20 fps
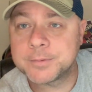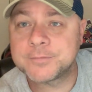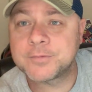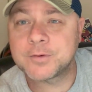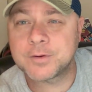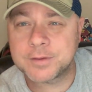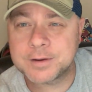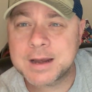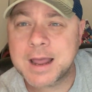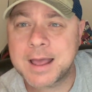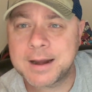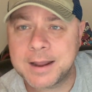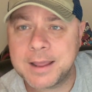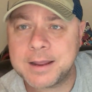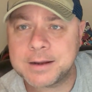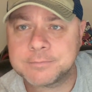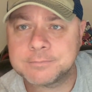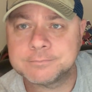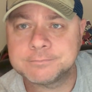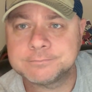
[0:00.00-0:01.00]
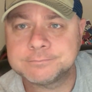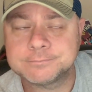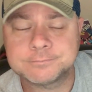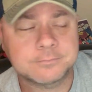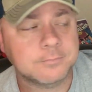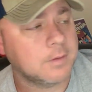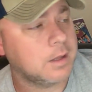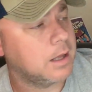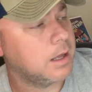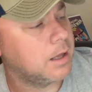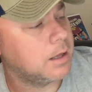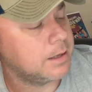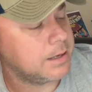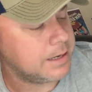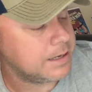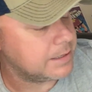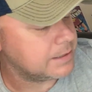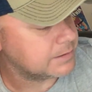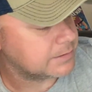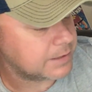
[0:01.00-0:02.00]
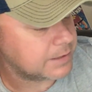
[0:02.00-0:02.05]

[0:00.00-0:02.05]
for the 9.8. It is